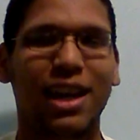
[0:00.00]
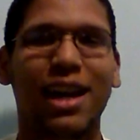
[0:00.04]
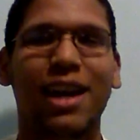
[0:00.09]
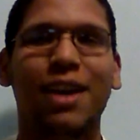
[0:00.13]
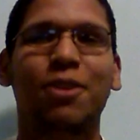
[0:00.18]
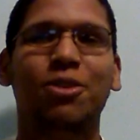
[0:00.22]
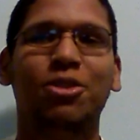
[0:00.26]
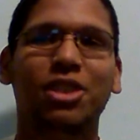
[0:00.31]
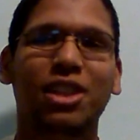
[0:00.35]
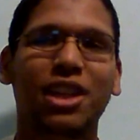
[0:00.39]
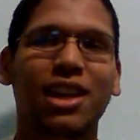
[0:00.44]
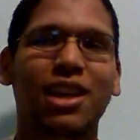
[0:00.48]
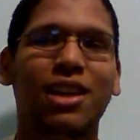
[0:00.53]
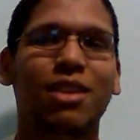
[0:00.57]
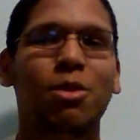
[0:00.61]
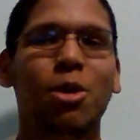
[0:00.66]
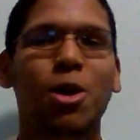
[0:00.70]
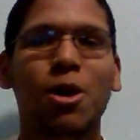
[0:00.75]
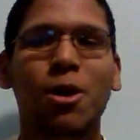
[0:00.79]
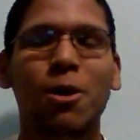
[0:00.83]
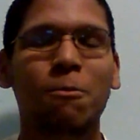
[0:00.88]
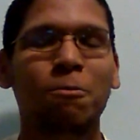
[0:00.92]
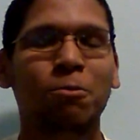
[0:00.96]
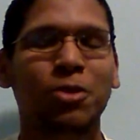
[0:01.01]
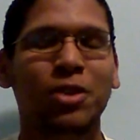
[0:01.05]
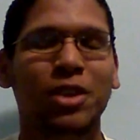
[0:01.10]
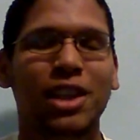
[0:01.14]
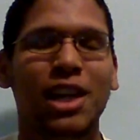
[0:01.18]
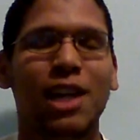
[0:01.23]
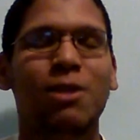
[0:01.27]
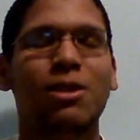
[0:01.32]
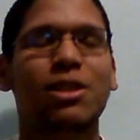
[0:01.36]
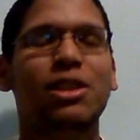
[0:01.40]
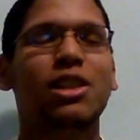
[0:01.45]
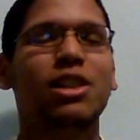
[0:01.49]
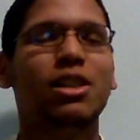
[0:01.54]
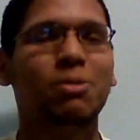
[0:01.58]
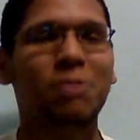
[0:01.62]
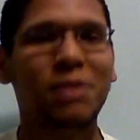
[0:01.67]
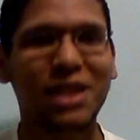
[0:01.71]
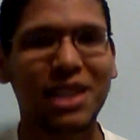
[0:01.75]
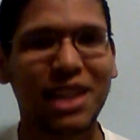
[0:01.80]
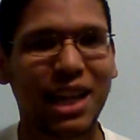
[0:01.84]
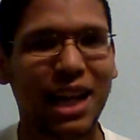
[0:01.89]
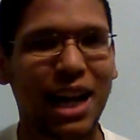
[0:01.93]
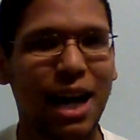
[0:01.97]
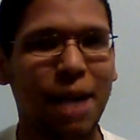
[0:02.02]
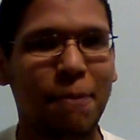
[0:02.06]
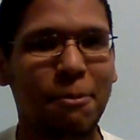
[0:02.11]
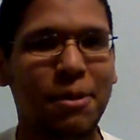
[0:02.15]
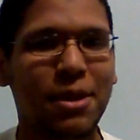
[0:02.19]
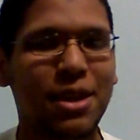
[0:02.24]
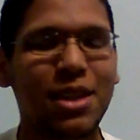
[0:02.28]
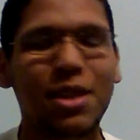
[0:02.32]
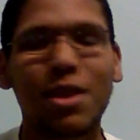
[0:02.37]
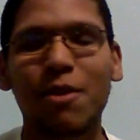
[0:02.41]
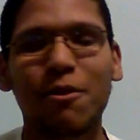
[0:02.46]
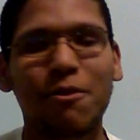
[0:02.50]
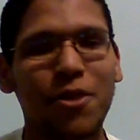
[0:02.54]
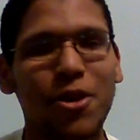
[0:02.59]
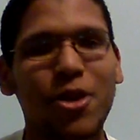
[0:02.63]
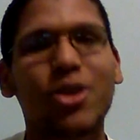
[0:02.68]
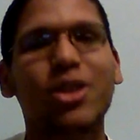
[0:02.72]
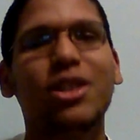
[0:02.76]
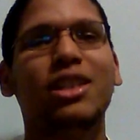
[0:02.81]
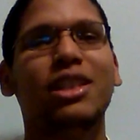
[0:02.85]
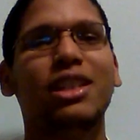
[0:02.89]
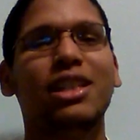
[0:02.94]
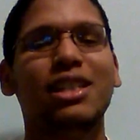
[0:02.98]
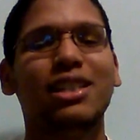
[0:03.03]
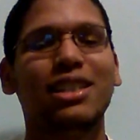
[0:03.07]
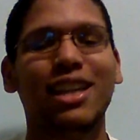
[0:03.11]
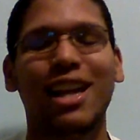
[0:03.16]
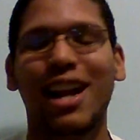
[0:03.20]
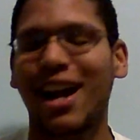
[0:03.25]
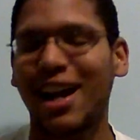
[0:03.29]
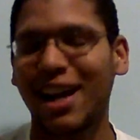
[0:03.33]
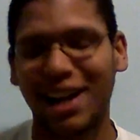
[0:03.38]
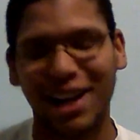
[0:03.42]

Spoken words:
I don't think that would just be copying the first season.